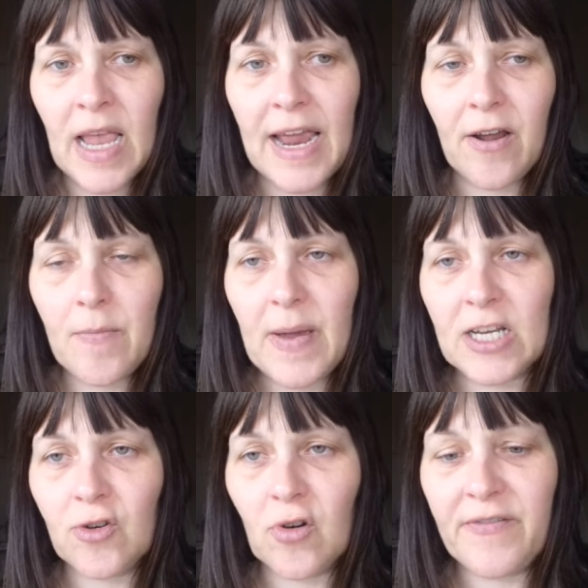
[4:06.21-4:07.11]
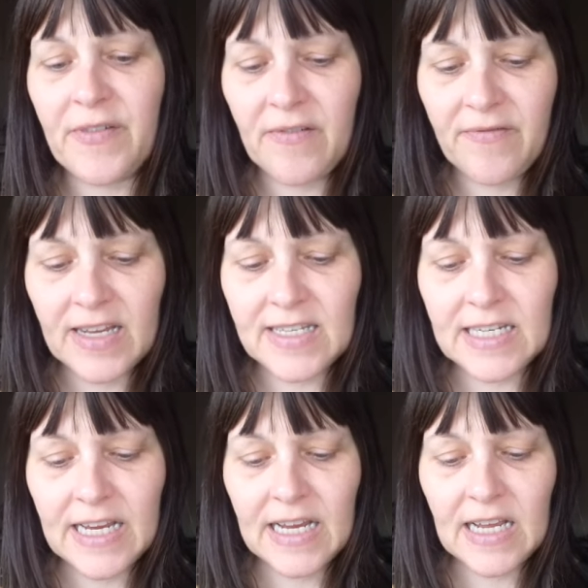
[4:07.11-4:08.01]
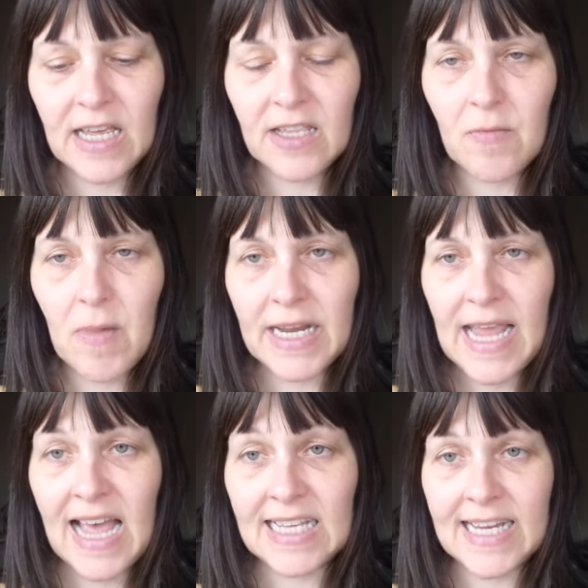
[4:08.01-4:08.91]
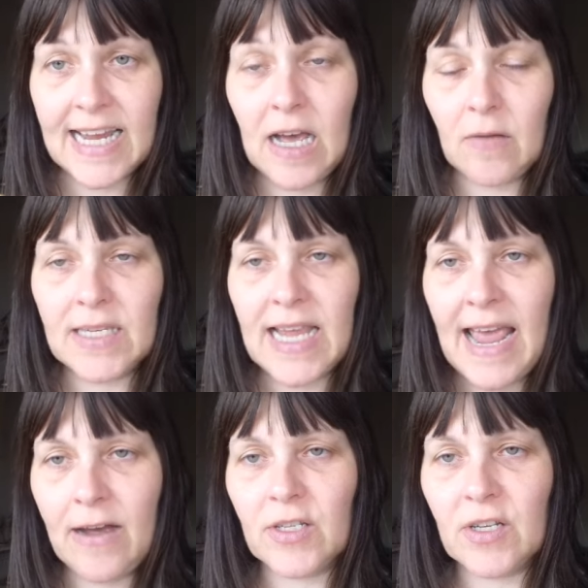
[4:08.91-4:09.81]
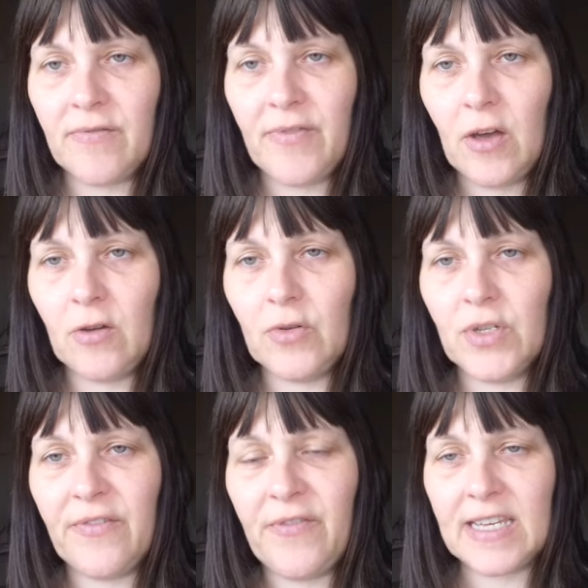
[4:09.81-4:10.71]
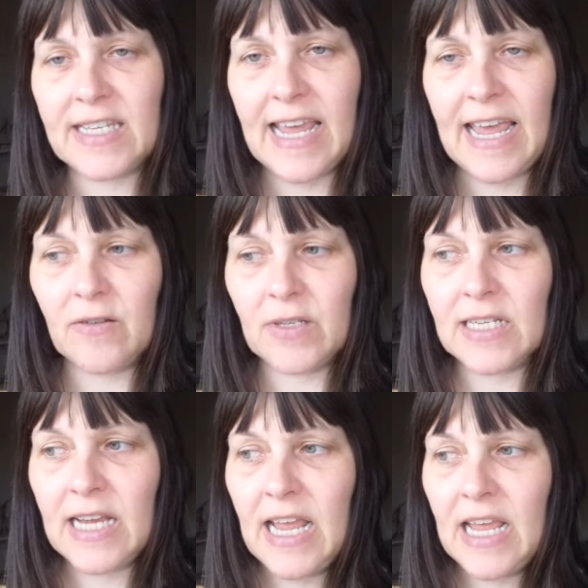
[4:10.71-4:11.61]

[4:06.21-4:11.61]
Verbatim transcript: and I'm better off investing the money as it comes out of those fixed accounts